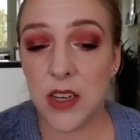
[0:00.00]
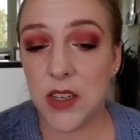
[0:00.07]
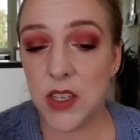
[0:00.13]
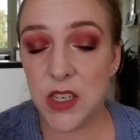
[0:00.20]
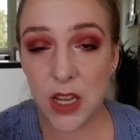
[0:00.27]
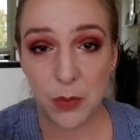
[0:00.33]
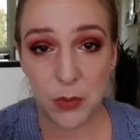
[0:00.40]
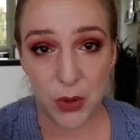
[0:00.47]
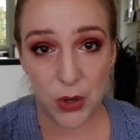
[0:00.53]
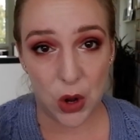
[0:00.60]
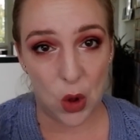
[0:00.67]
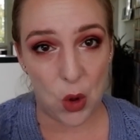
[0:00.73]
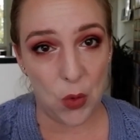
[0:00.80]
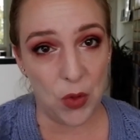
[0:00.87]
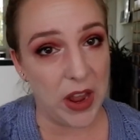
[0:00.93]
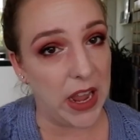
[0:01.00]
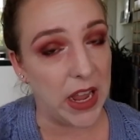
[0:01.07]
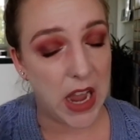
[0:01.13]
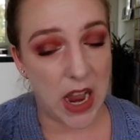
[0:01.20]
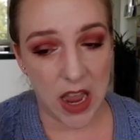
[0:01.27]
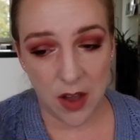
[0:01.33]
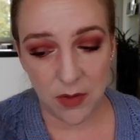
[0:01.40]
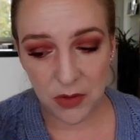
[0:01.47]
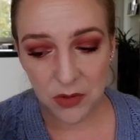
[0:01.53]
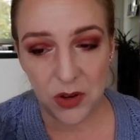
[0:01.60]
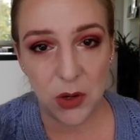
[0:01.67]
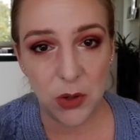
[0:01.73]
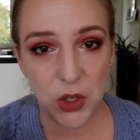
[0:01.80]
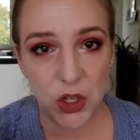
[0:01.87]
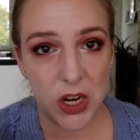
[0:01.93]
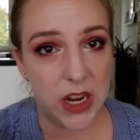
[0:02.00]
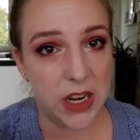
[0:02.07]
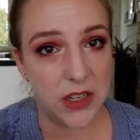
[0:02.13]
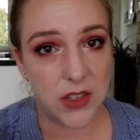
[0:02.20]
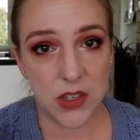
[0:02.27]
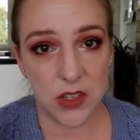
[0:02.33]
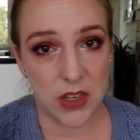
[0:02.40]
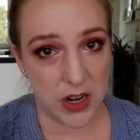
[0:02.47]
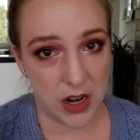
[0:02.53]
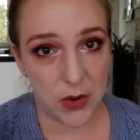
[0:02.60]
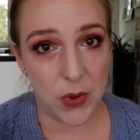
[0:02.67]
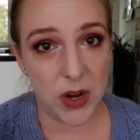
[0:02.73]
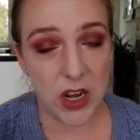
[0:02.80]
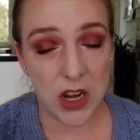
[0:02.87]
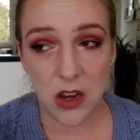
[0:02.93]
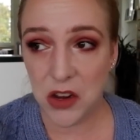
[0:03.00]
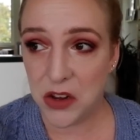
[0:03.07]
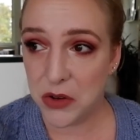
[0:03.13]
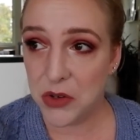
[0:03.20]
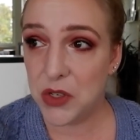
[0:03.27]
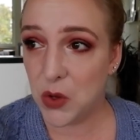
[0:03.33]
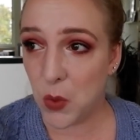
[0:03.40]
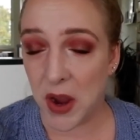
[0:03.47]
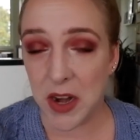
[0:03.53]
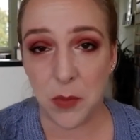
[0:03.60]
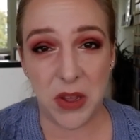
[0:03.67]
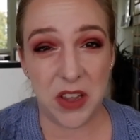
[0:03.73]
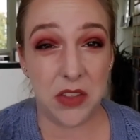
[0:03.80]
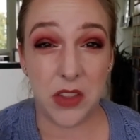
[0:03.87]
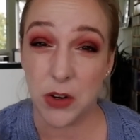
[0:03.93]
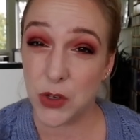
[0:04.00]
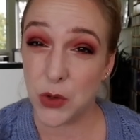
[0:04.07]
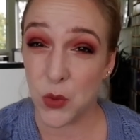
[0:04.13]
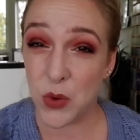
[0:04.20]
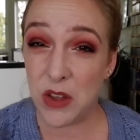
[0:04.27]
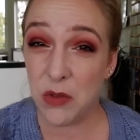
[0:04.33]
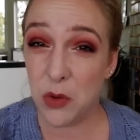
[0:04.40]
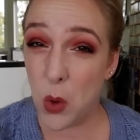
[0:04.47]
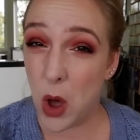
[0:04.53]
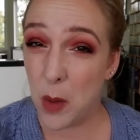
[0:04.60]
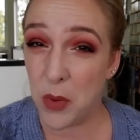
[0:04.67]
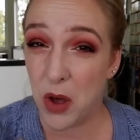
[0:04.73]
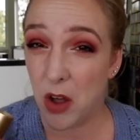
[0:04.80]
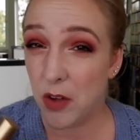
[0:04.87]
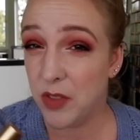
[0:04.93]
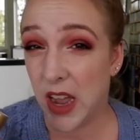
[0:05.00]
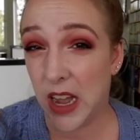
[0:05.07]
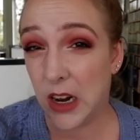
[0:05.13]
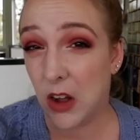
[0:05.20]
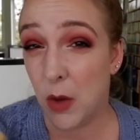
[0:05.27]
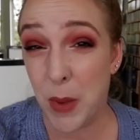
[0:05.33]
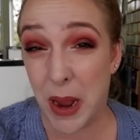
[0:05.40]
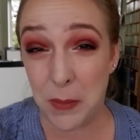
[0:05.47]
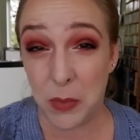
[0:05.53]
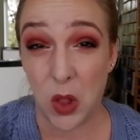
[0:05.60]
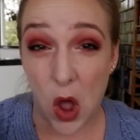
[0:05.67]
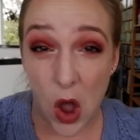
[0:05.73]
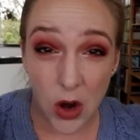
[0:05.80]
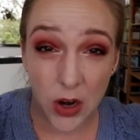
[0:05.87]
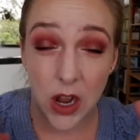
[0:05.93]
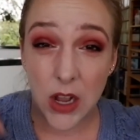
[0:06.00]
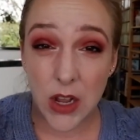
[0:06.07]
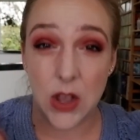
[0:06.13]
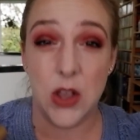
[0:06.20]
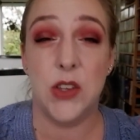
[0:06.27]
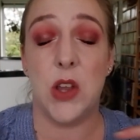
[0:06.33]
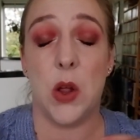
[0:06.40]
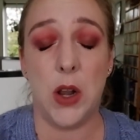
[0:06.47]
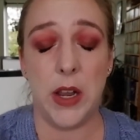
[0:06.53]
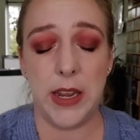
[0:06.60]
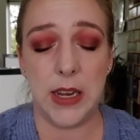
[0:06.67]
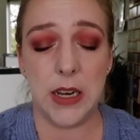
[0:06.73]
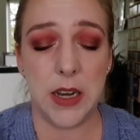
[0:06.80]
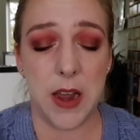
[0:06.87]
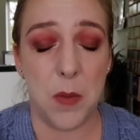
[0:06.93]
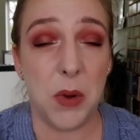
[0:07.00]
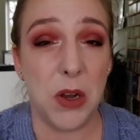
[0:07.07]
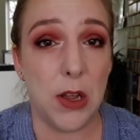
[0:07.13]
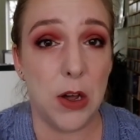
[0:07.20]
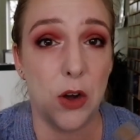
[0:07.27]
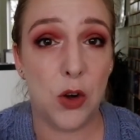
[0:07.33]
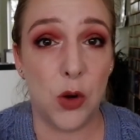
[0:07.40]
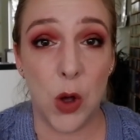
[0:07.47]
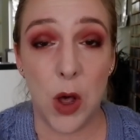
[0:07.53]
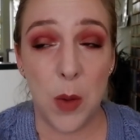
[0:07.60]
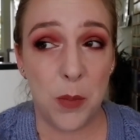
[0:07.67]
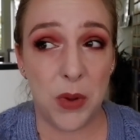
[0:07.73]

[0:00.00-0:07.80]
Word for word: They stay put all day. I have a few shades that I already used quite a bit. There's a review up of that on my blog, so I'll link it down below.